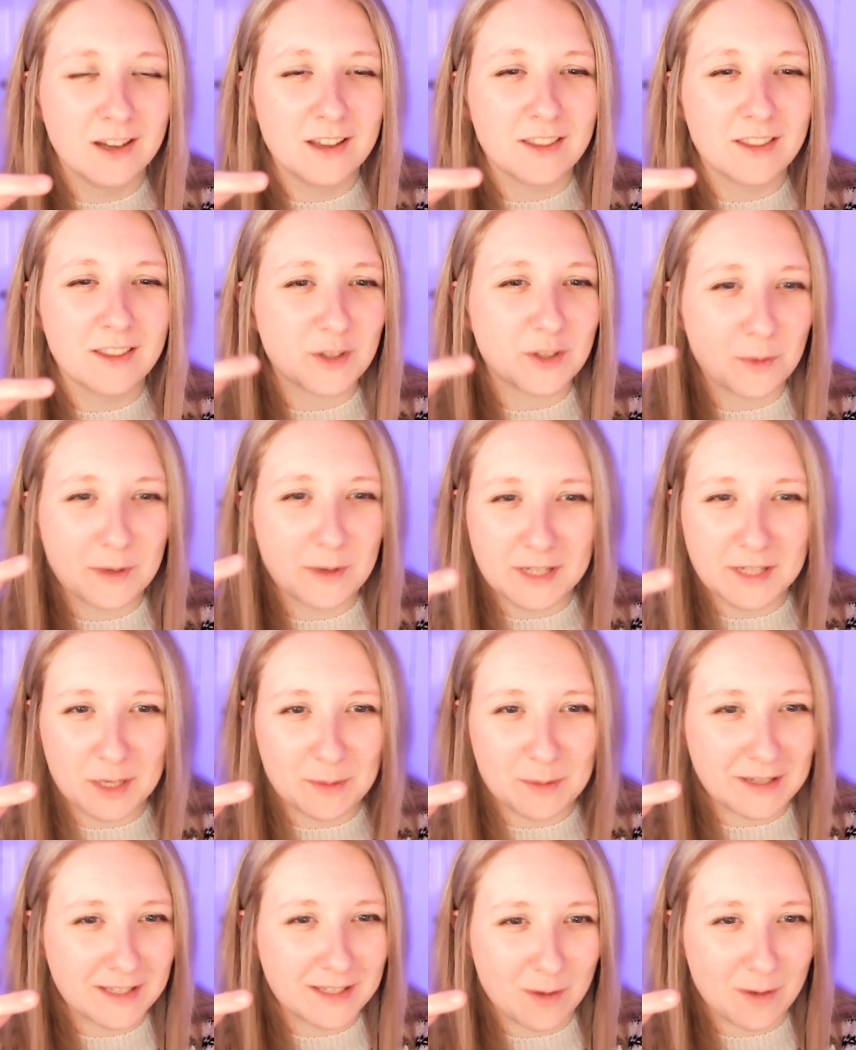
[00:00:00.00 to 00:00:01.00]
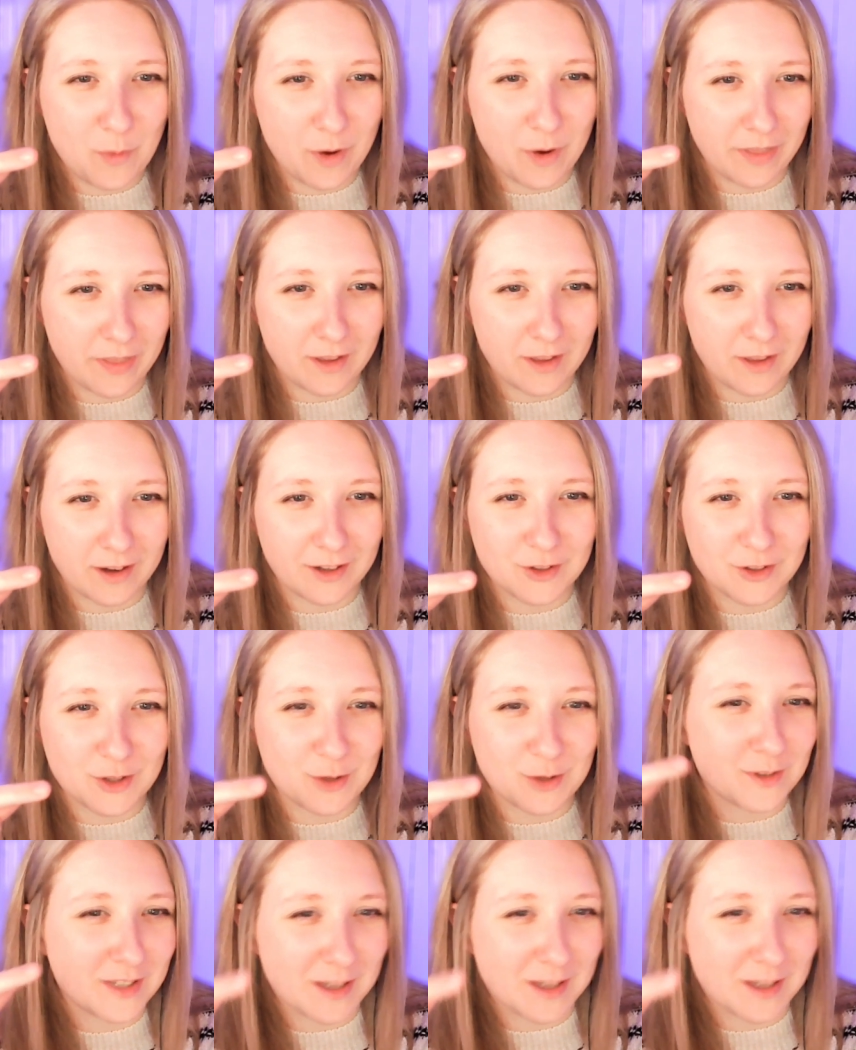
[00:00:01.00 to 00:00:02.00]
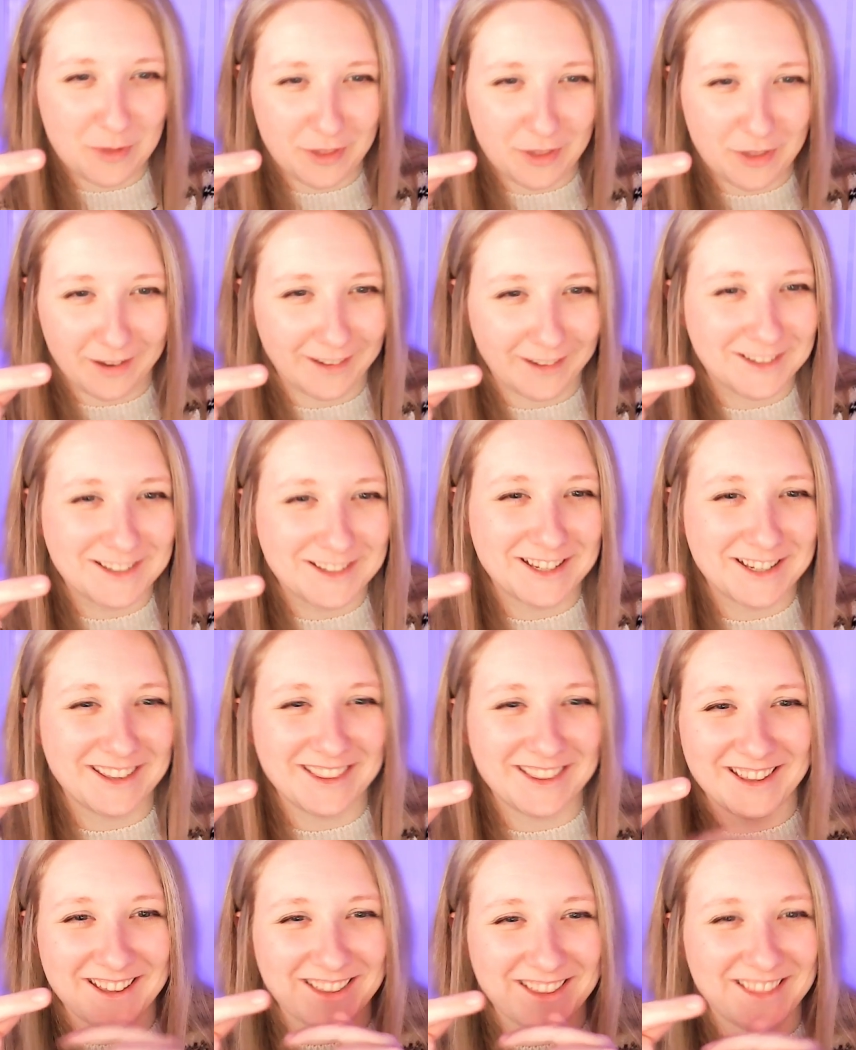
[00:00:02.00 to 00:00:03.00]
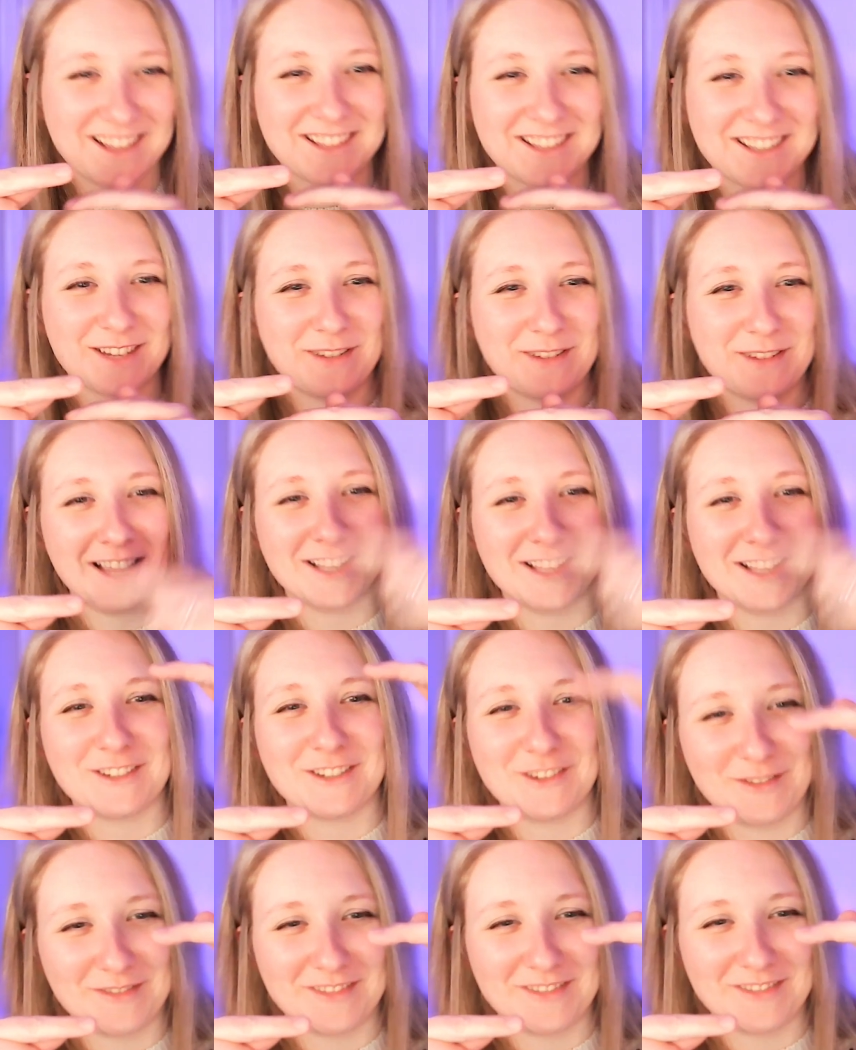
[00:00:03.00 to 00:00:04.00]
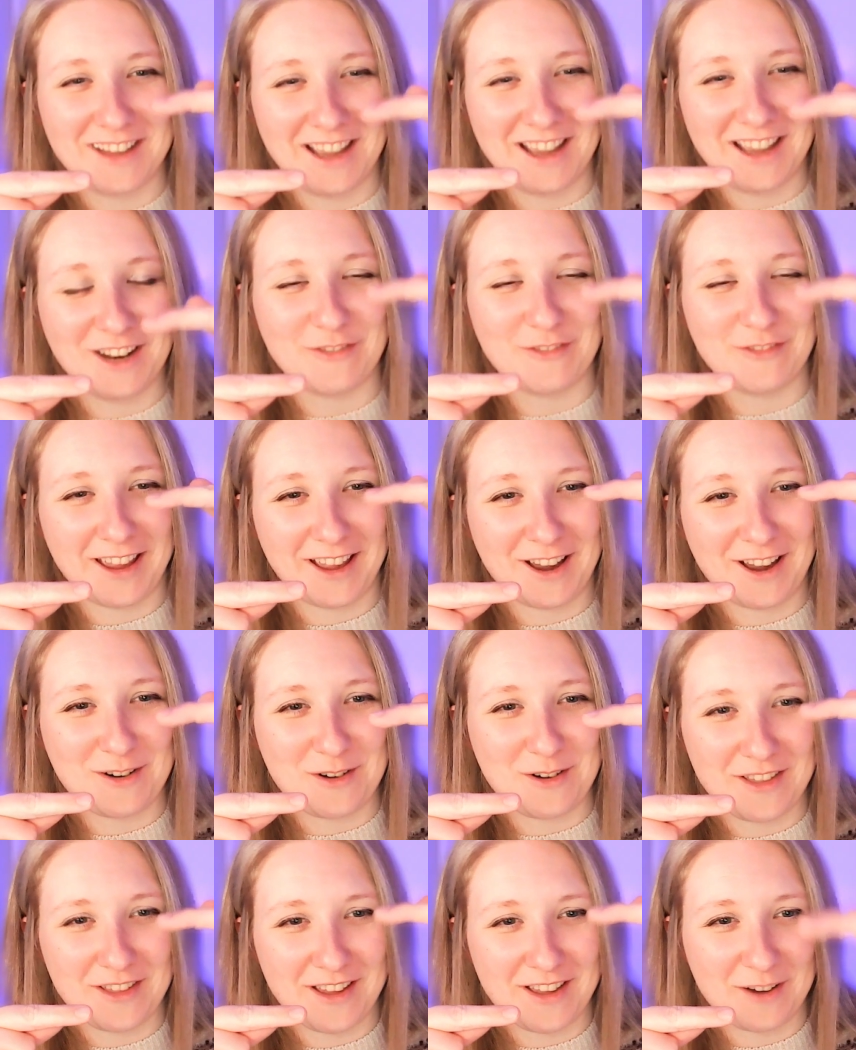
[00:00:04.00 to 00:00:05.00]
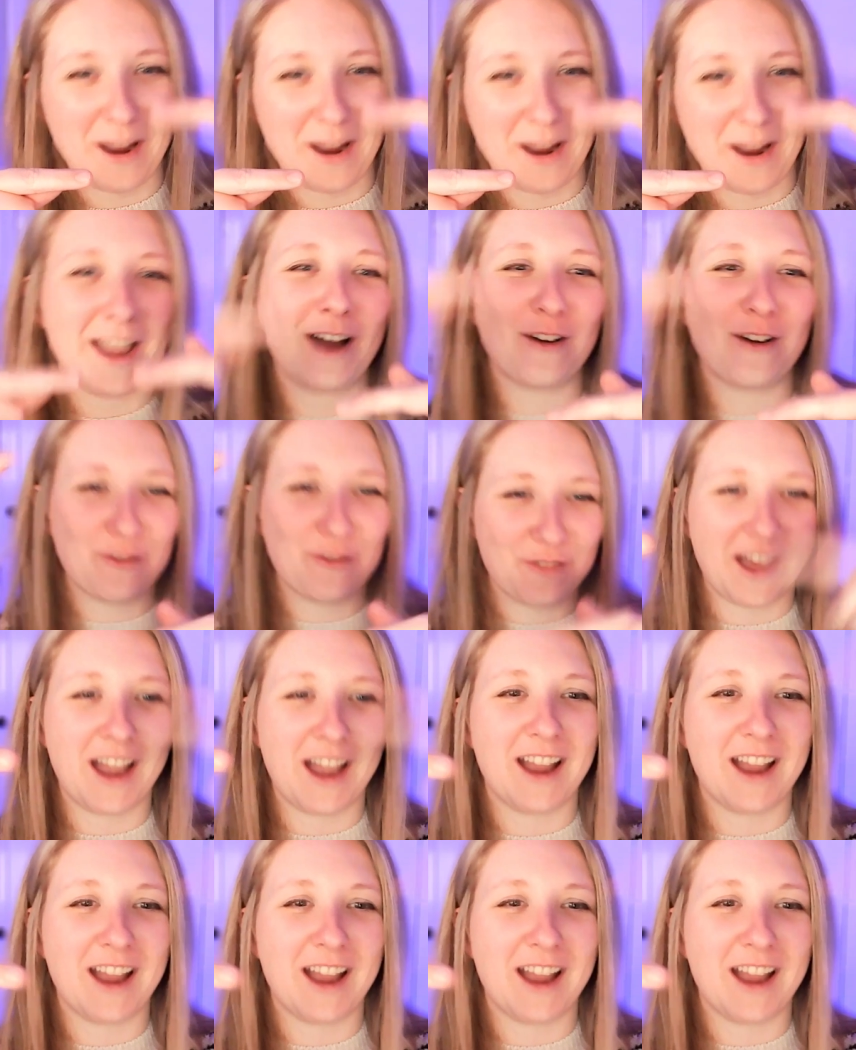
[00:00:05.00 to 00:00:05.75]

There's always going to be someone that can do something that then somebody has to innovate a way out of that, and